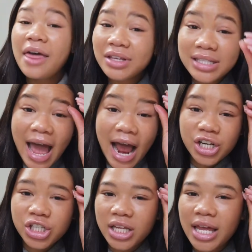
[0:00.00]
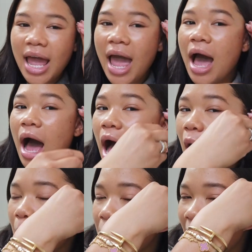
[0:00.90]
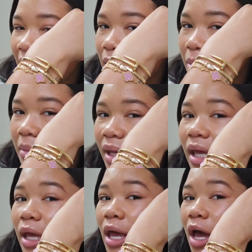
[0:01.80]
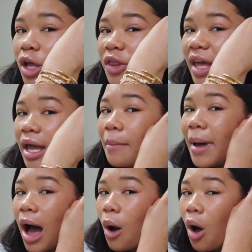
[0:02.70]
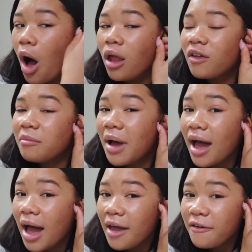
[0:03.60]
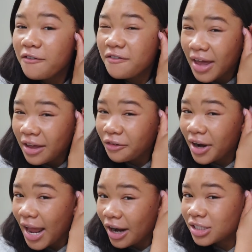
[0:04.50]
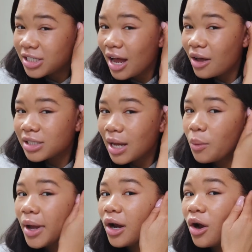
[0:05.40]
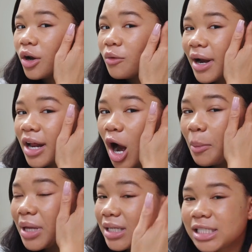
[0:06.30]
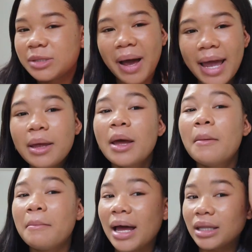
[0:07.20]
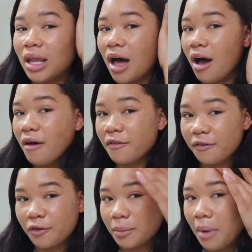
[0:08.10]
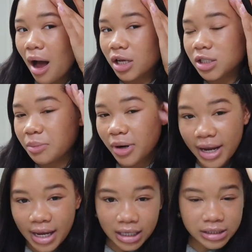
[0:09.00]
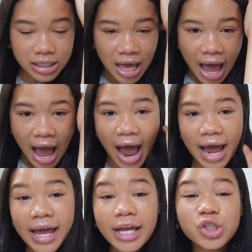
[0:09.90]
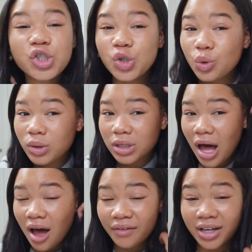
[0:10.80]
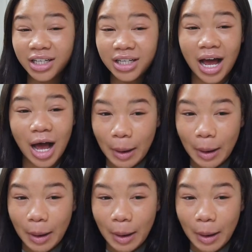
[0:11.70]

And this actually made me think about all of my favorite hairstyles I wear on a red carpet, despite my love for box braids. I do love a good